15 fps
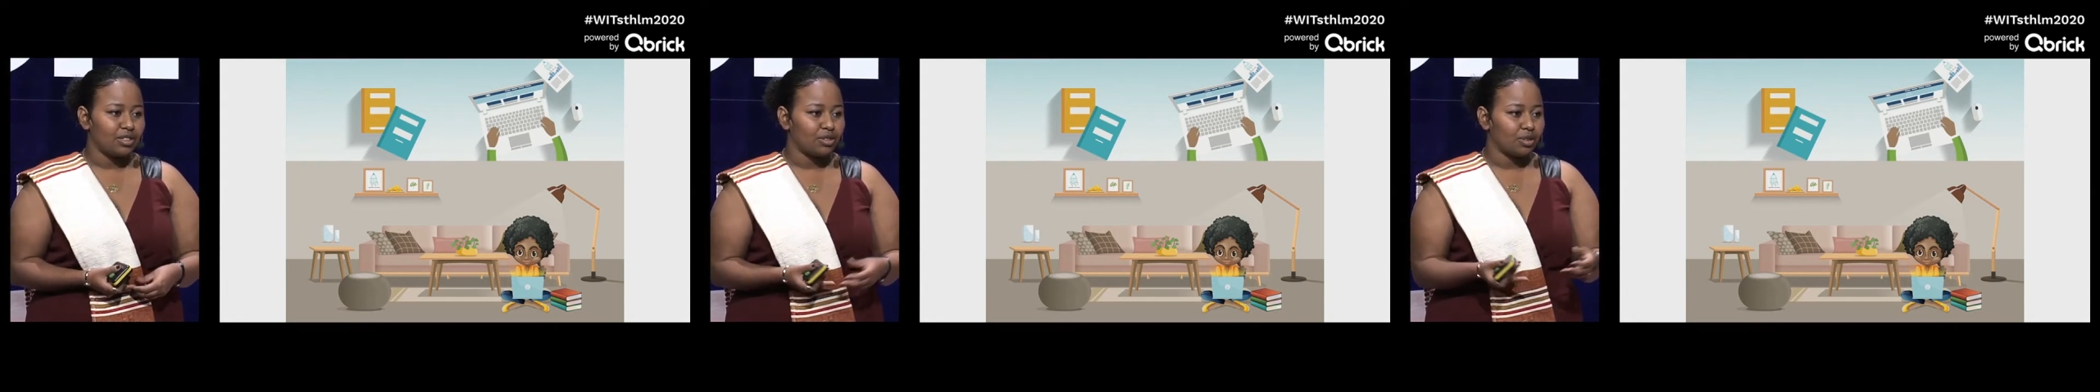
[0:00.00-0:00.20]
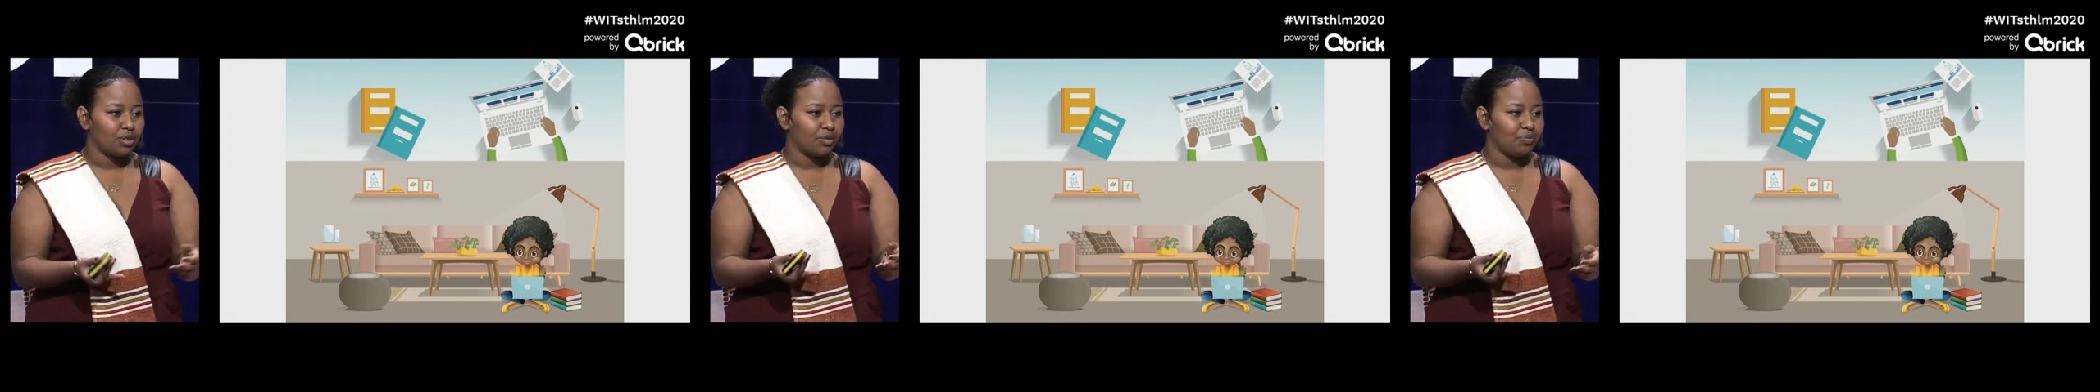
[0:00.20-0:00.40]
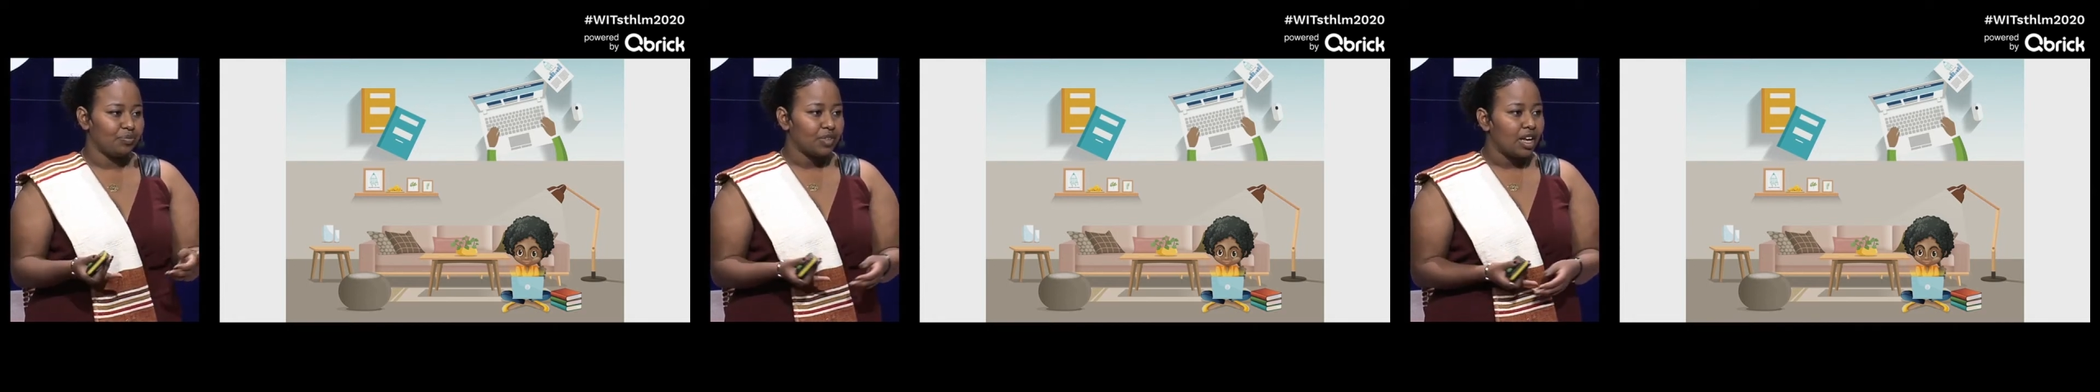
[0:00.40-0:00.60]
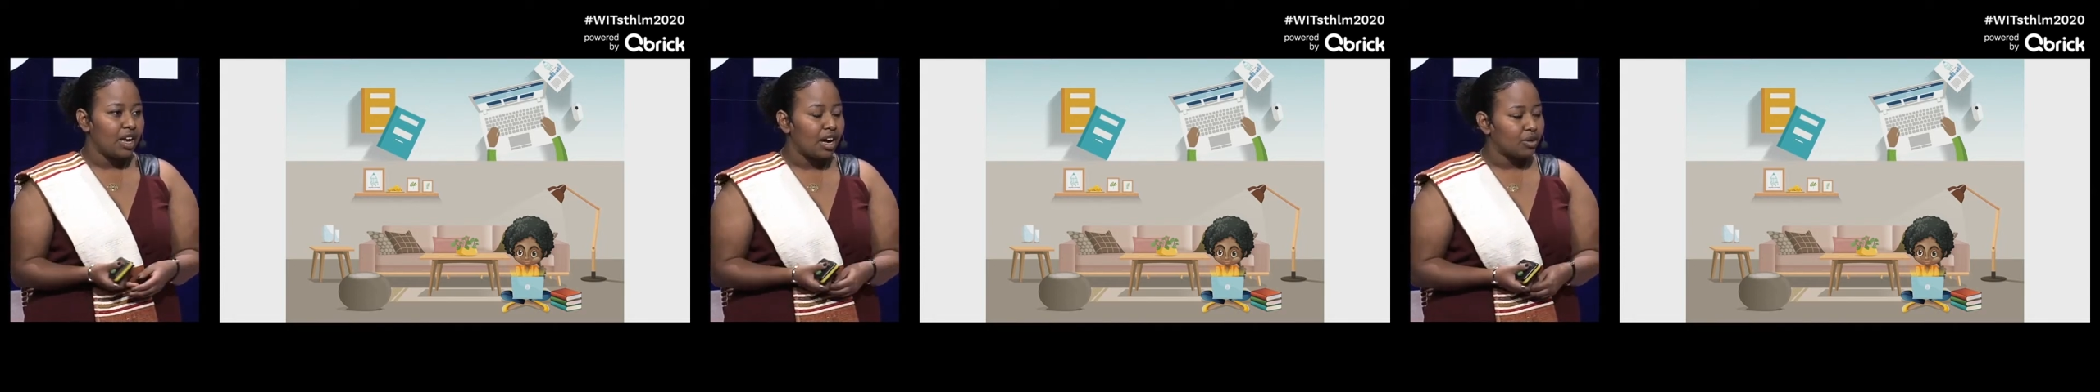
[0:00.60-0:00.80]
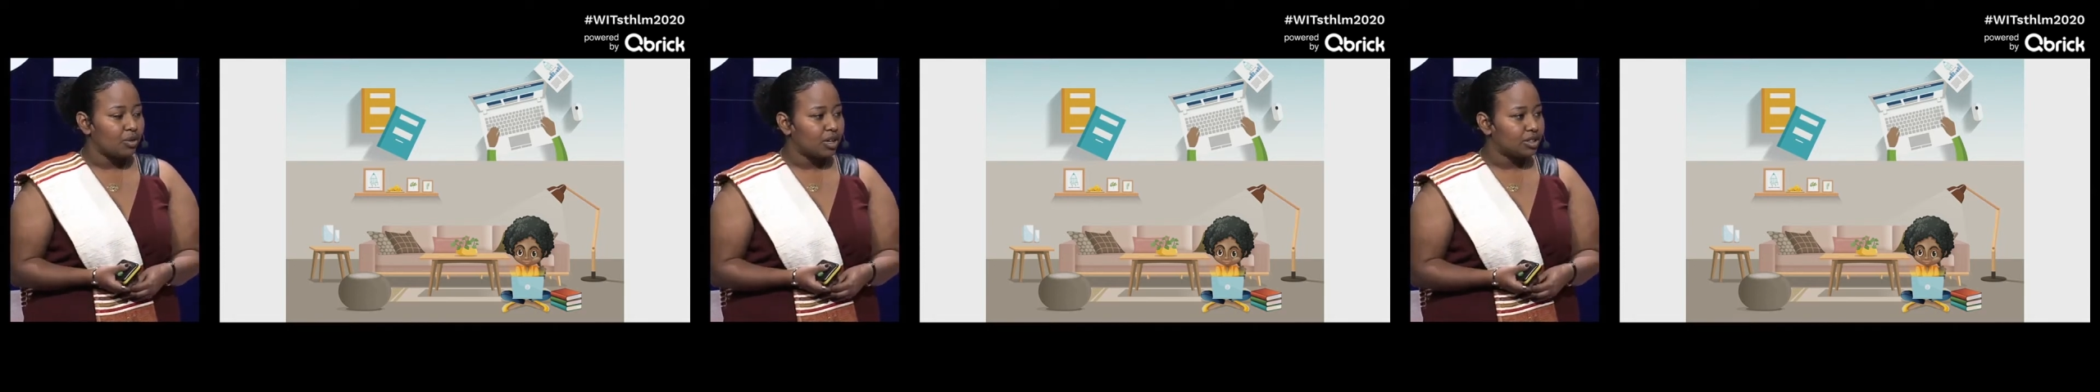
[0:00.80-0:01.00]
So
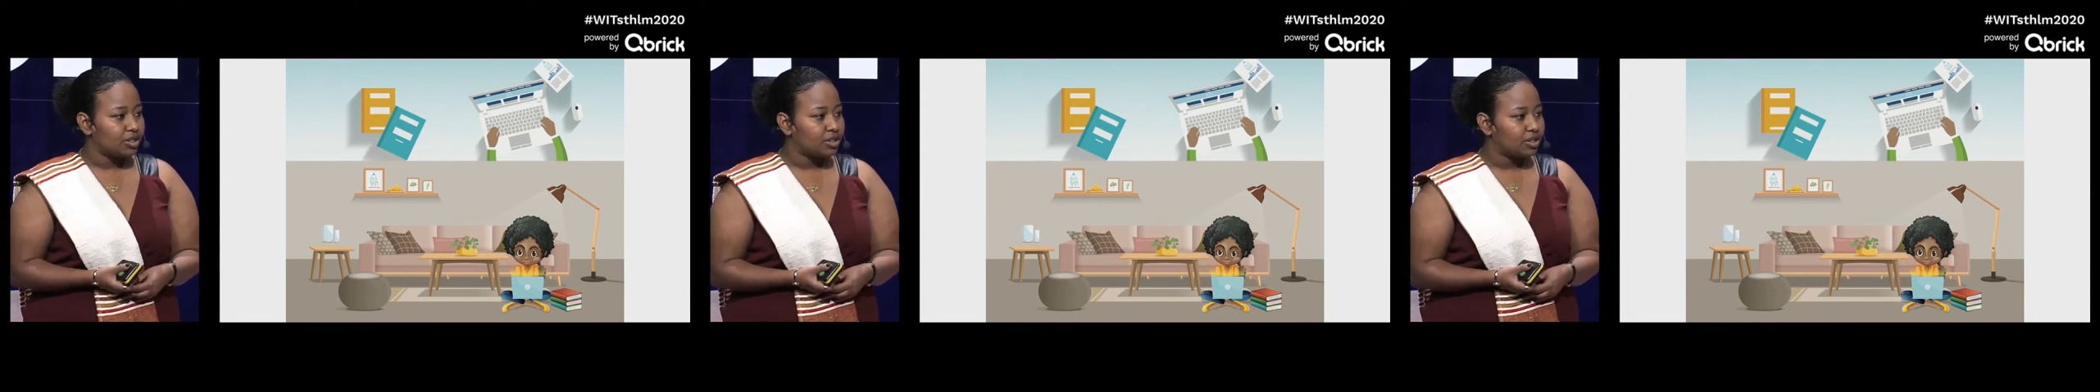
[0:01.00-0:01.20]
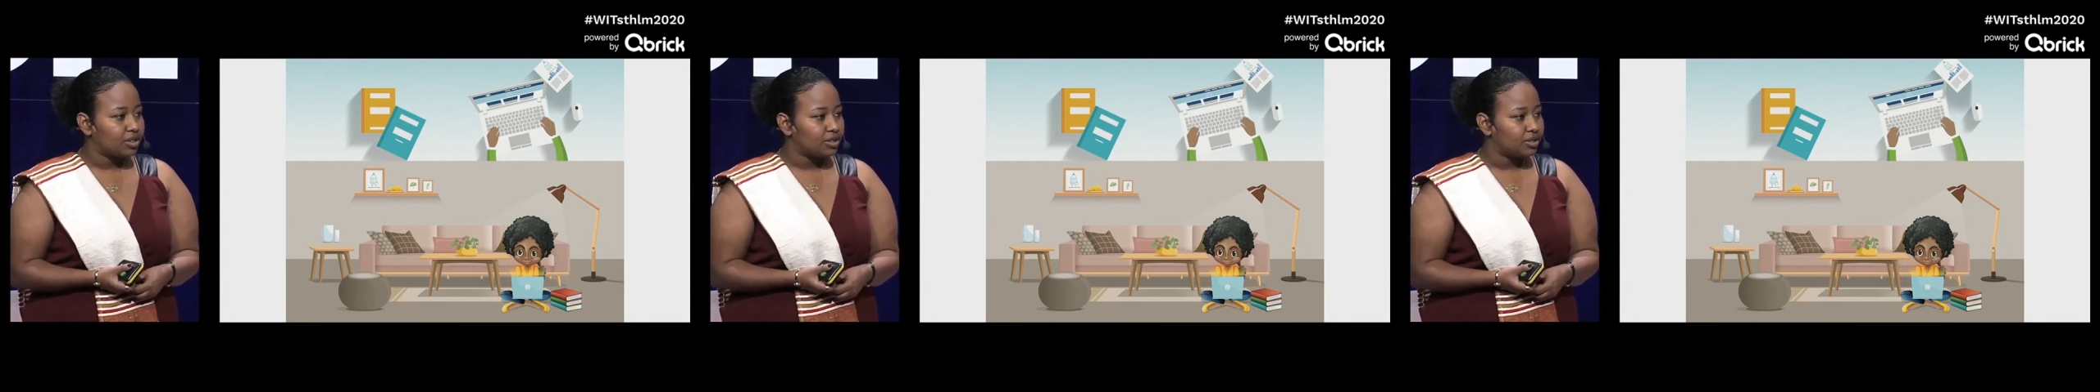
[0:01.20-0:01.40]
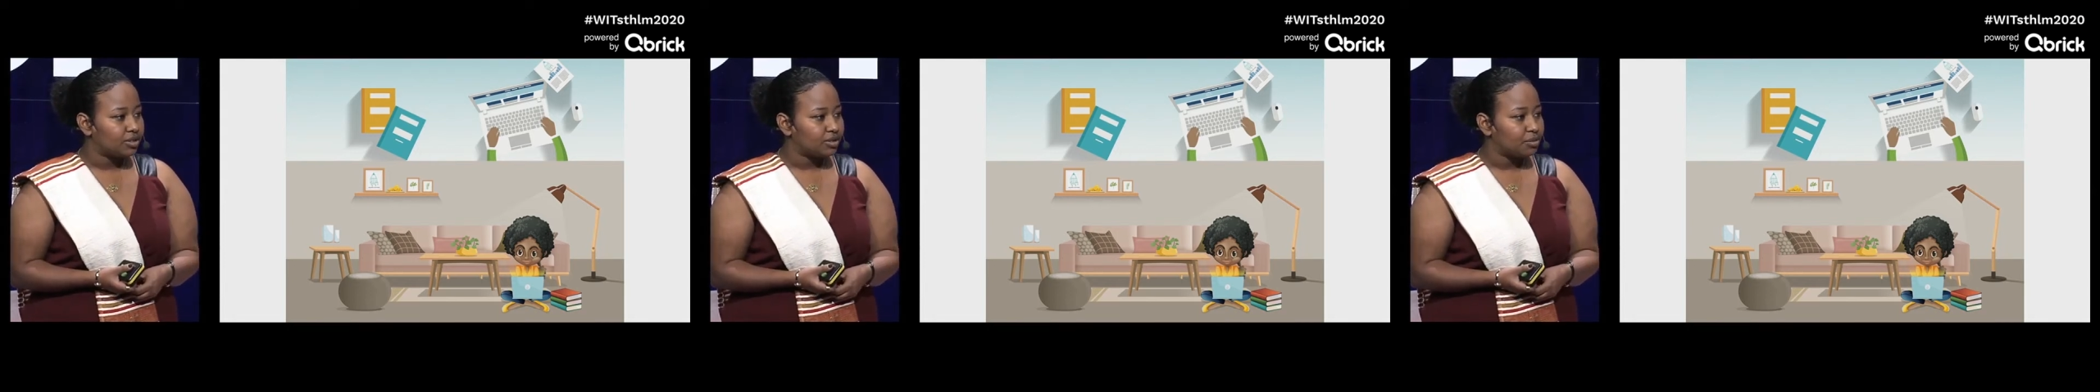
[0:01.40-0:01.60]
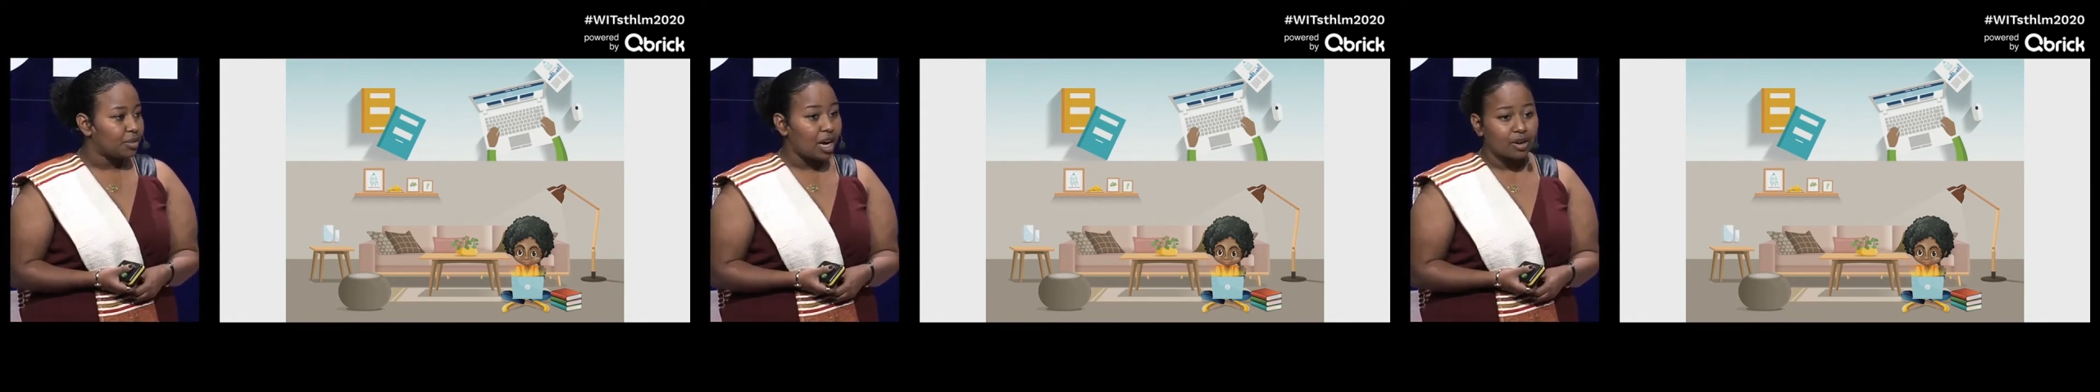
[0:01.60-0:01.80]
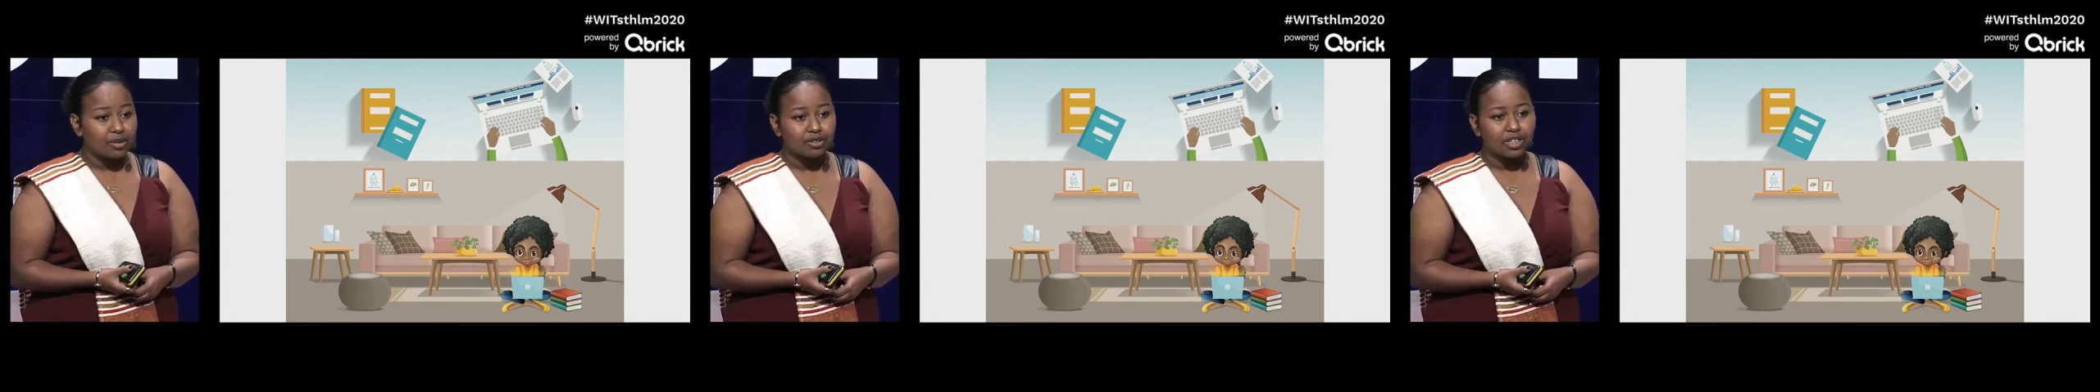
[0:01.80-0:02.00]
I watched
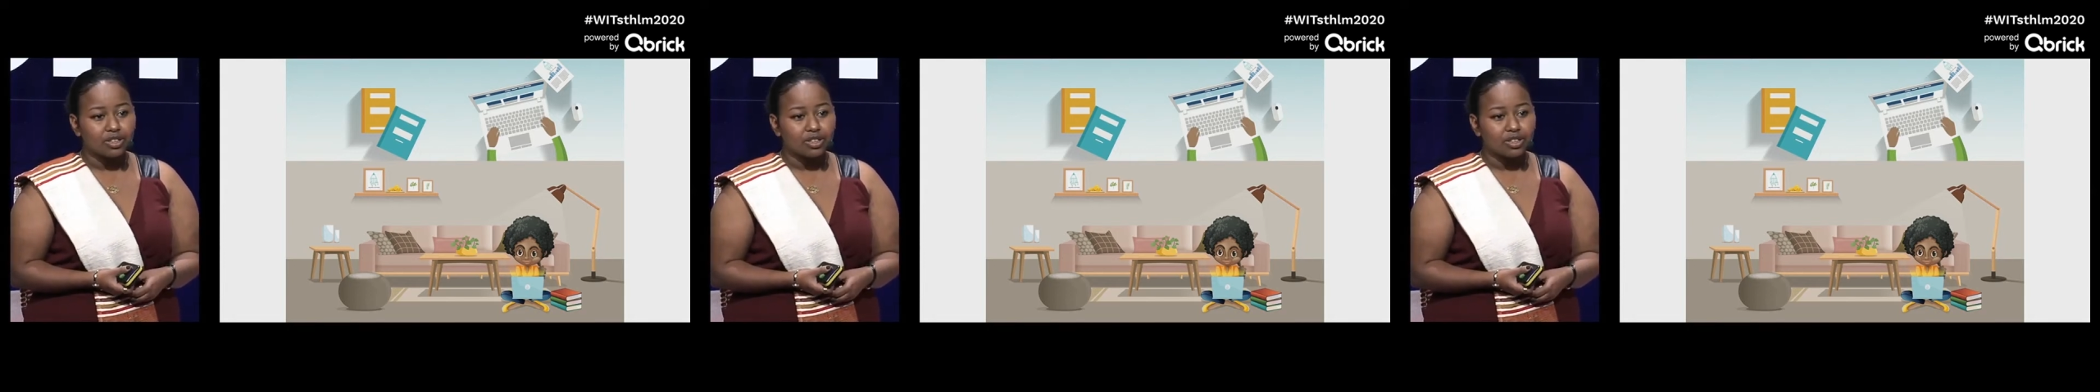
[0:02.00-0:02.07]
Power